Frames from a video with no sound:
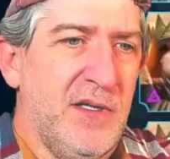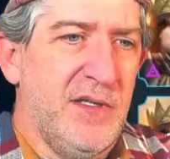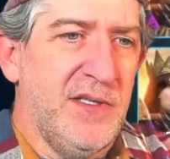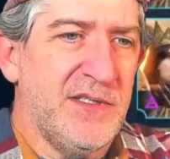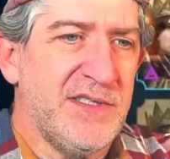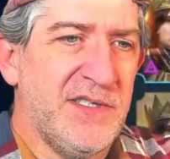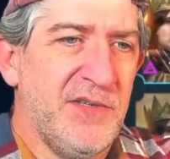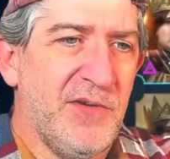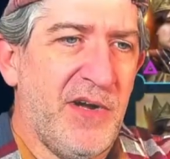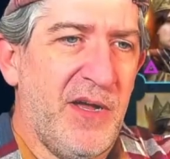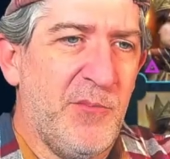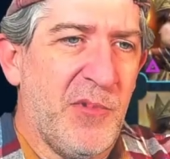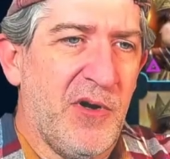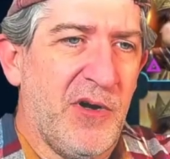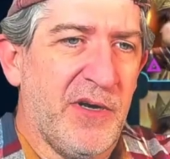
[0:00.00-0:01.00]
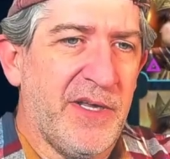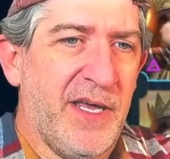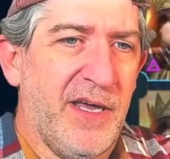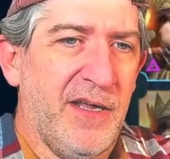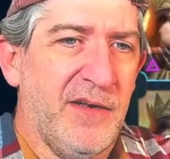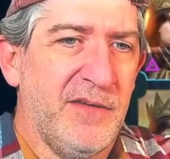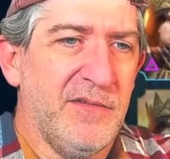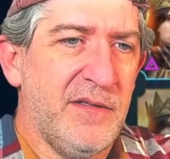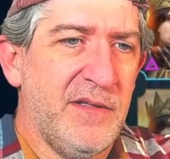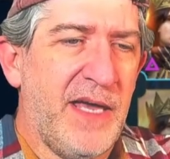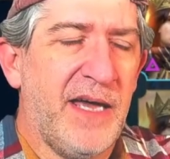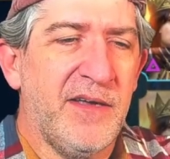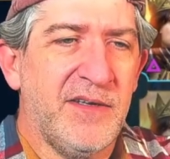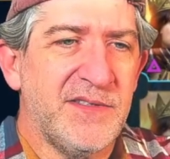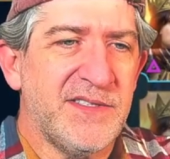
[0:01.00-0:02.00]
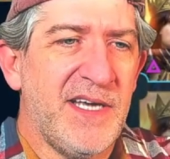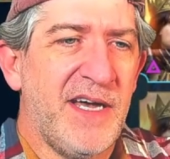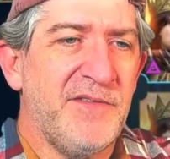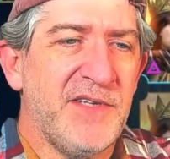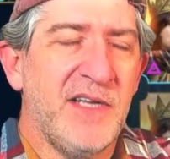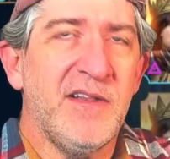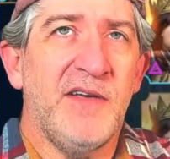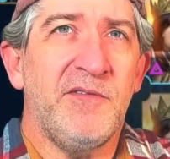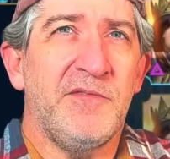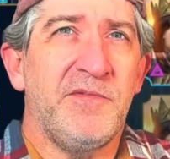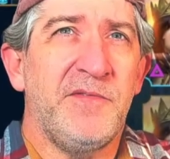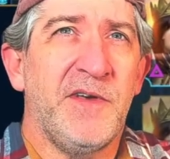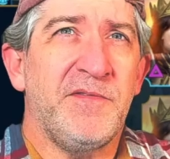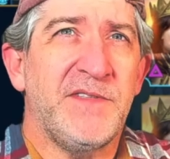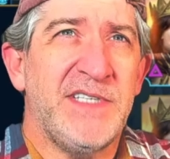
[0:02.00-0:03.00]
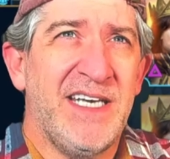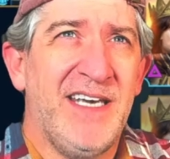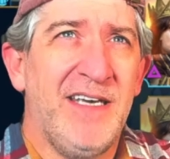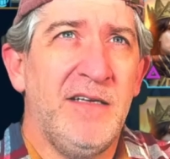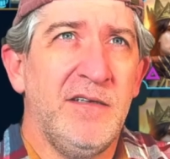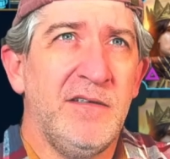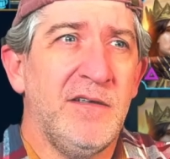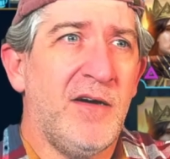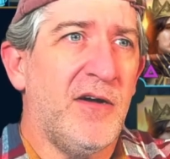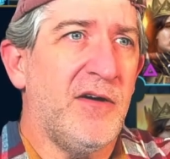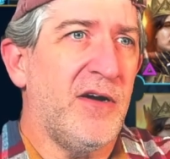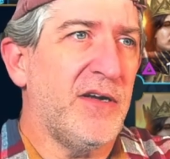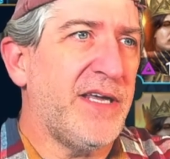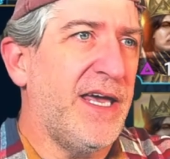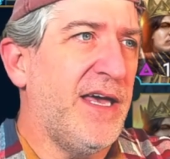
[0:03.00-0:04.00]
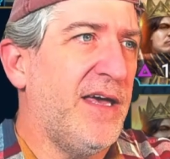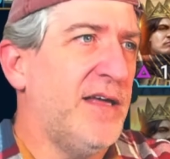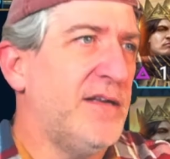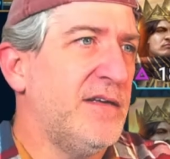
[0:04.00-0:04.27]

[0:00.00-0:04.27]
Let's see where I am on Arcane. Yeah, you can see I've done level 15 on Arcane.